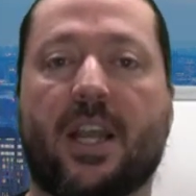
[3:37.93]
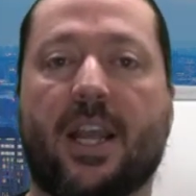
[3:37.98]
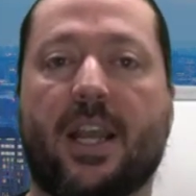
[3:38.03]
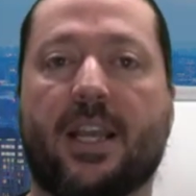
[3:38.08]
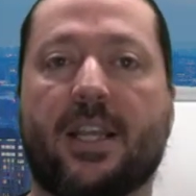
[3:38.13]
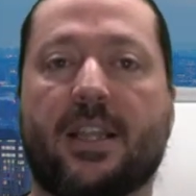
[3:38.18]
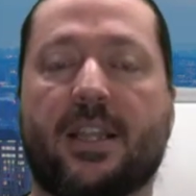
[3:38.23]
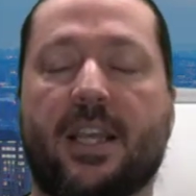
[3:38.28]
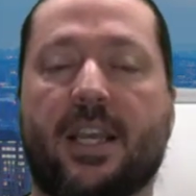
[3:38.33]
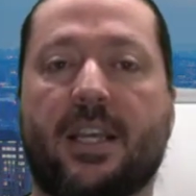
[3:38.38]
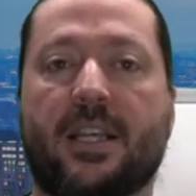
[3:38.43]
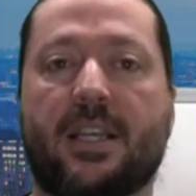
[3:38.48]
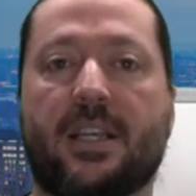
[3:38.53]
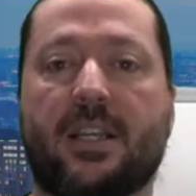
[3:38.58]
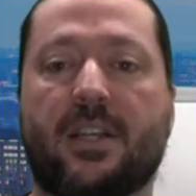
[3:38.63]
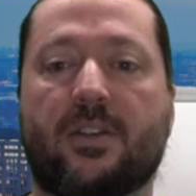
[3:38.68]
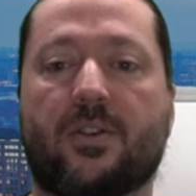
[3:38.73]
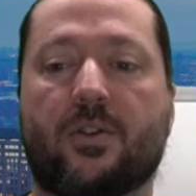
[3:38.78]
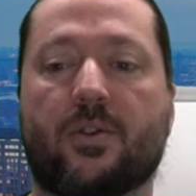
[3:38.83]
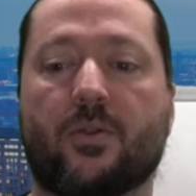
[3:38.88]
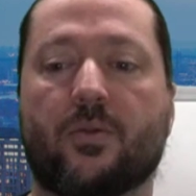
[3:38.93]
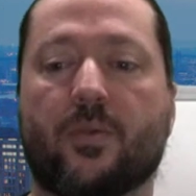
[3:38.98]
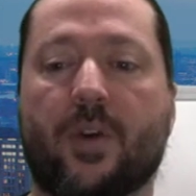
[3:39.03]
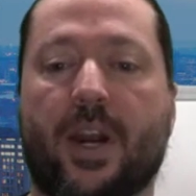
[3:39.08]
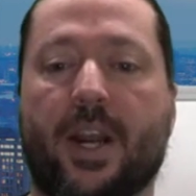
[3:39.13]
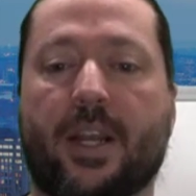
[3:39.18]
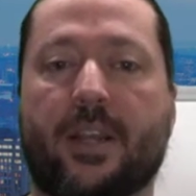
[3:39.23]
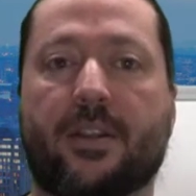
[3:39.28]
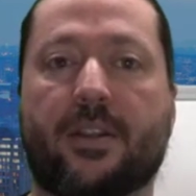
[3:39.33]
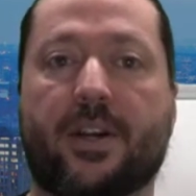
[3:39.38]
and they need to
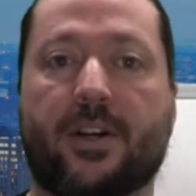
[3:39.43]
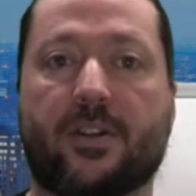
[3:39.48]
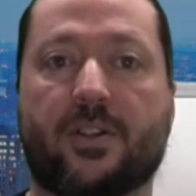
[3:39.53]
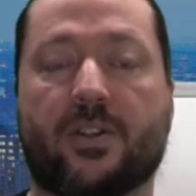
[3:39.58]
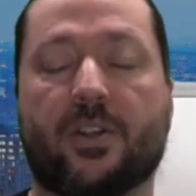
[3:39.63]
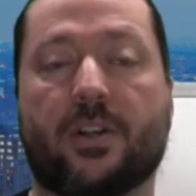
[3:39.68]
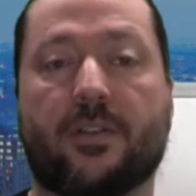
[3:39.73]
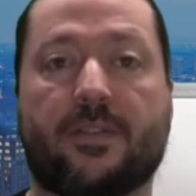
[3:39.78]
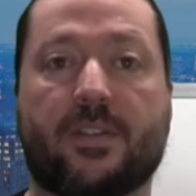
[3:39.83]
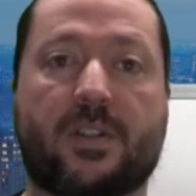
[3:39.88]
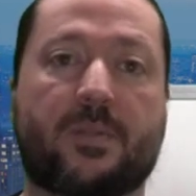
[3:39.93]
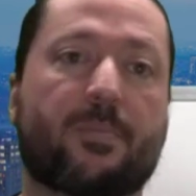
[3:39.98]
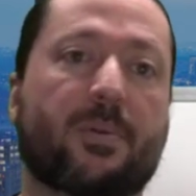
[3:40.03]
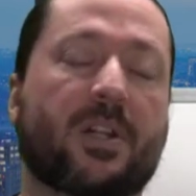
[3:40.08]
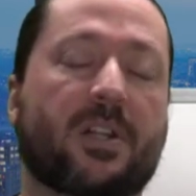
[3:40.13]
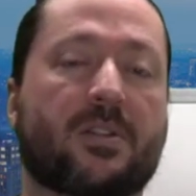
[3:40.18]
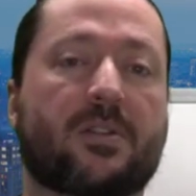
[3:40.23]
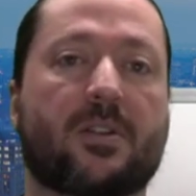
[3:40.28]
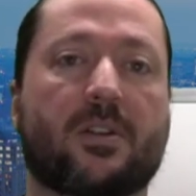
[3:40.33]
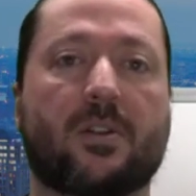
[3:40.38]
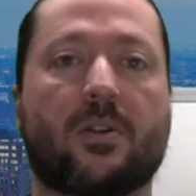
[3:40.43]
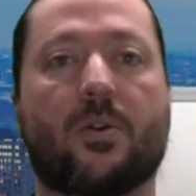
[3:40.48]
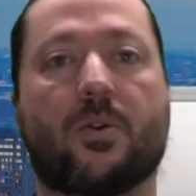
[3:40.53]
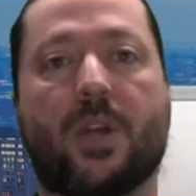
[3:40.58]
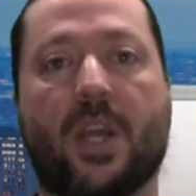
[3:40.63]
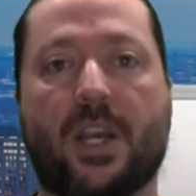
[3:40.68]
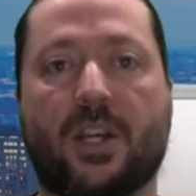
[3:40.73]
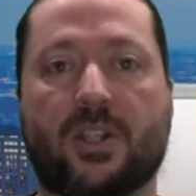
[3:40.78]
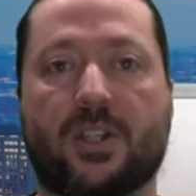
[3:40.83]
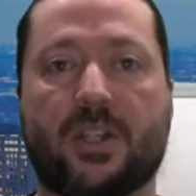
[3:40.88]
rank their service plus their
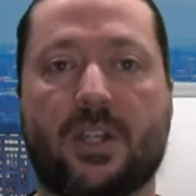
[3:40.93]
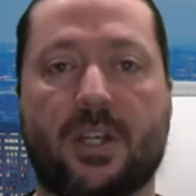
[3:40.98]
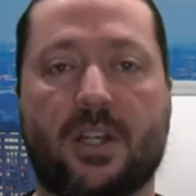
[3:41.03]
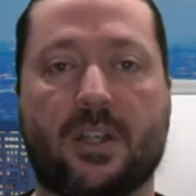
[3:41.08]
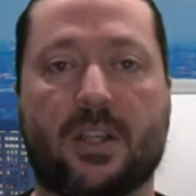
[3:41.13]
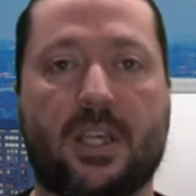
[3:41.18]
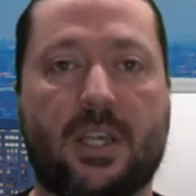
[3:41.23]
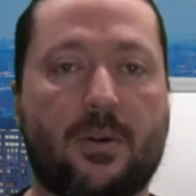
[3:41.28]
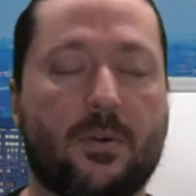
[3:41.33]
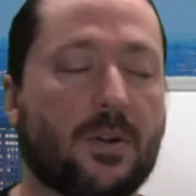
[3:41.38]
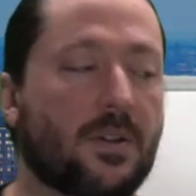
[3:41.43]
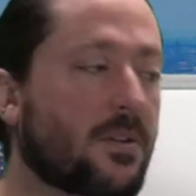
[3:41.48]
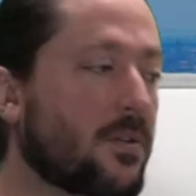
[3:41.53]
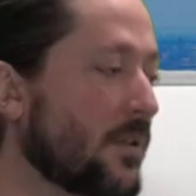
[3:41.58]
location in a keyword.